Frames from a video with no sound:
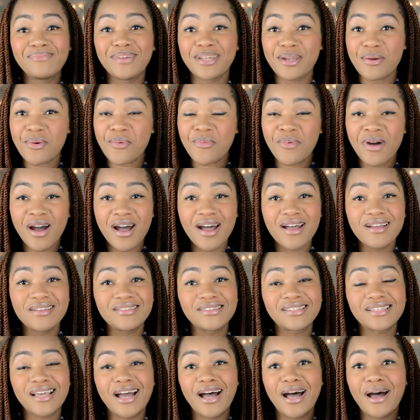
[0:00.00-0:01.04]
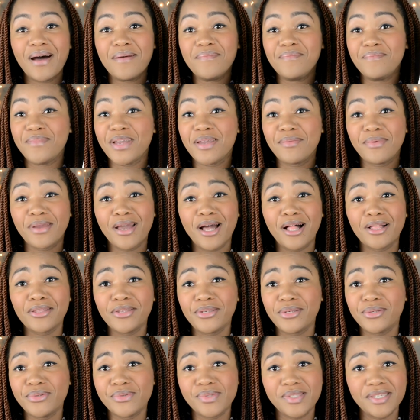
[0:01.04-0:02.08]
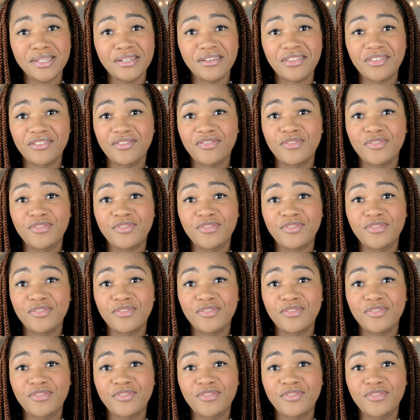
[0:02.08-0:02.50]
but it was. Um, maybe I'll use it in the